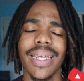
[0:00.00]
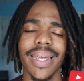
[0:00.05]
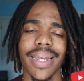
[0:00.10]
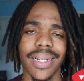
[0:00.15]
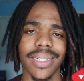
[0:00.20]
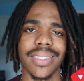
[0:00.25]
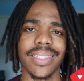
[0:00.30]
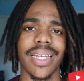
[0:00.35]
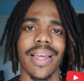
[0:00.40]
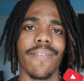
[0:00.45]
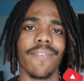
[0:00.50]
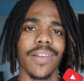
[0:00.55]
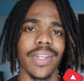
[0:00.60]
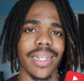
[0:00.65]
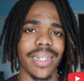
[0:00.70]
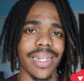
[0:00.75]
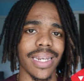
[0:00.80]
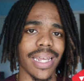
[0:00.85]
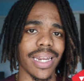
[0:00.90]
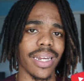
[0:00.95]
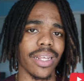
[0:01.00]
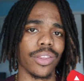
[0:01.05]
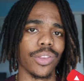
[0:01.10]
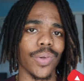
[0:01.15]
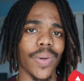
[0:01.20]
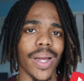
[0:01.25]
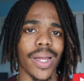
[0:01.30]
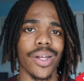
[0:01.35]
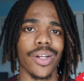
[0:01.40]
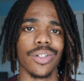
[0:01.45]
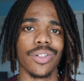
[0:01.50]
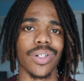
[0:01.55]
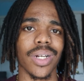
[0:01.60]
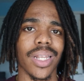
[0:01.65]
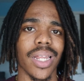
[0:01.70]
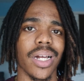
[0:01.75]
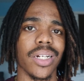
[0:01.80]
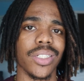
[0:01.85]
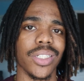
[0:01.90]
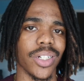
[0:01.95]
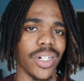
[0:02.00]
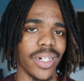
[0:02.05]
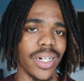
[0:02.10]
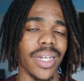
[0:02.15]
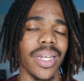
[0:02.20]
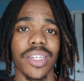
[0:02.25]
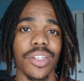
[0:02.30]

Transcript: It is definitely needed throughout your dreadlock journey.